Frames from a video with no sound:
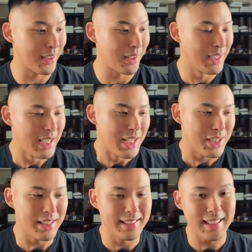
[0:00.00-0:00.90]
So
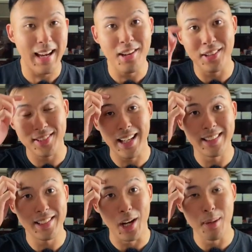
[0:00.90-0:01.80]
she did say her
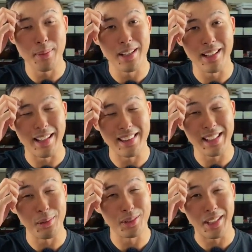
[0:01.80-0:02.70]
son did open it. I
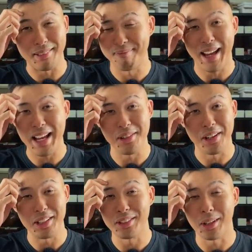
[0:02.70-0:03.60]
think he was like 8 or
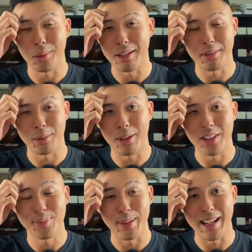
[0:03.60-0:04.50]
9 years old or whatever it
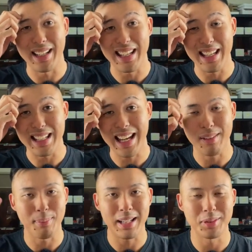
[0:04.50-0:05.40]
was, but he gave
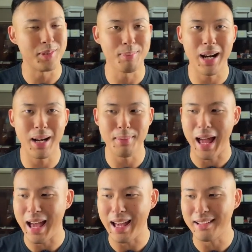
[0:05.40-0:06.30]
it back to his mum
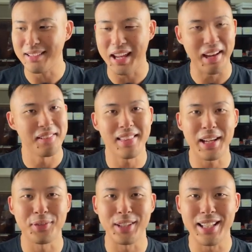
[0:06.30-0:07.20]
and yeah,
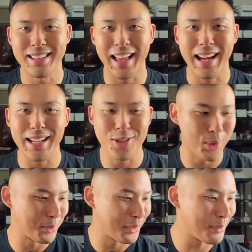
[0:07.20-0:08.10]
thankfully they
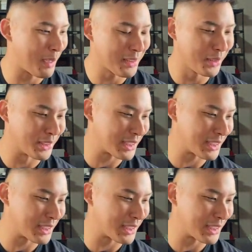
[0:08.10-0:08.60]
dropped it off at my door.